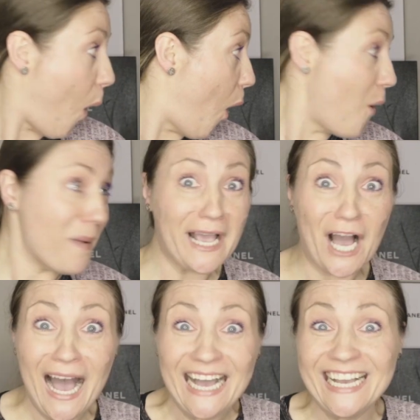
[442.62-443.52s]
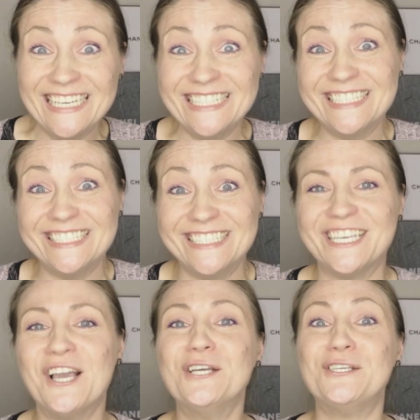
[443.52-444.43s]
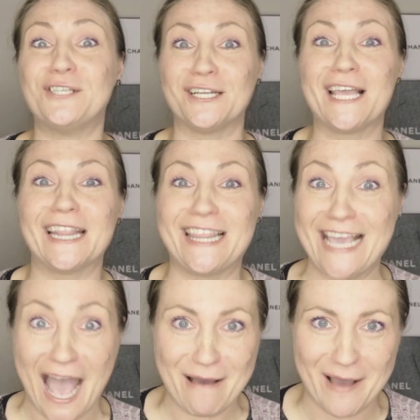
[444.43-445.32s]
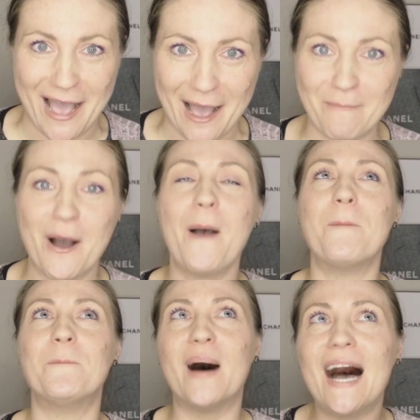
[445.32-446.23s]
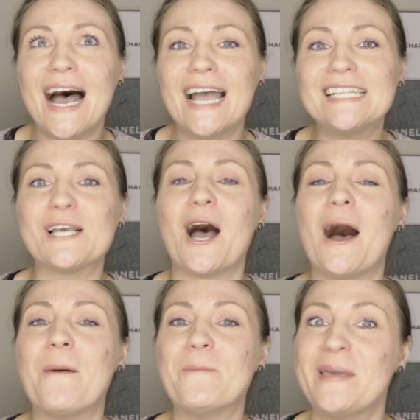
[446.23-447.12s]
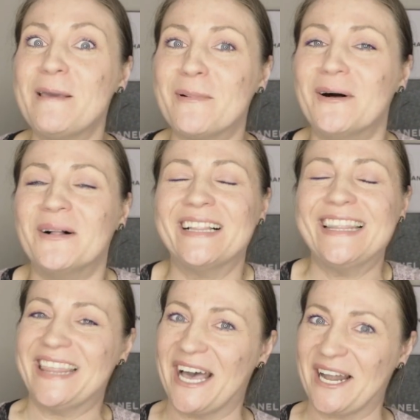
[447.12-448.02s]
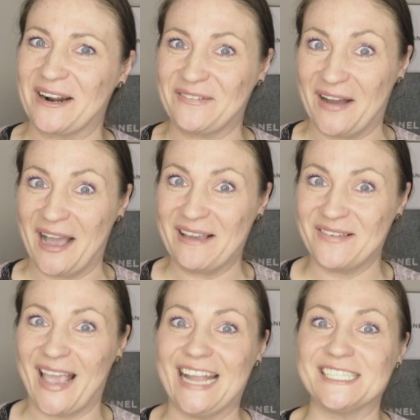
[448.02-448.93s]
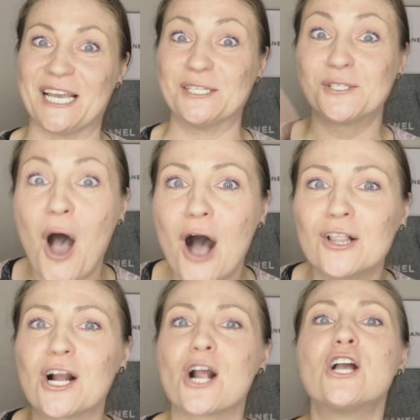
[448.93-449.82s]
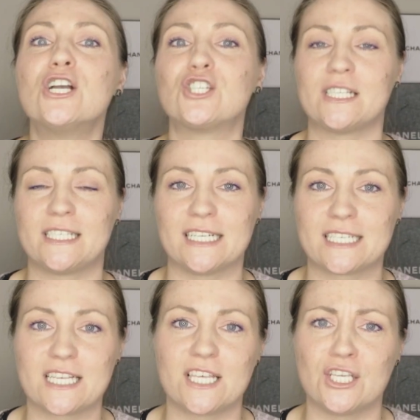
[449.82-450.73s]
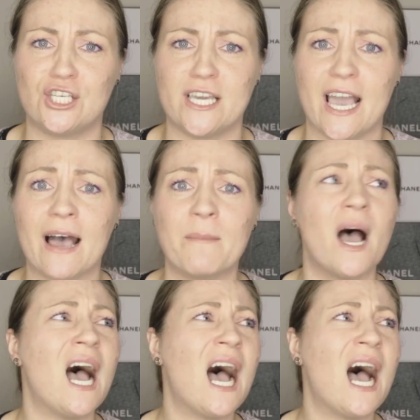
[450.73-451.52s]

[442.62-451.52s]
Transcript: oh my God, should get the MM. But people that are 5'8" and taller should stick to the GM.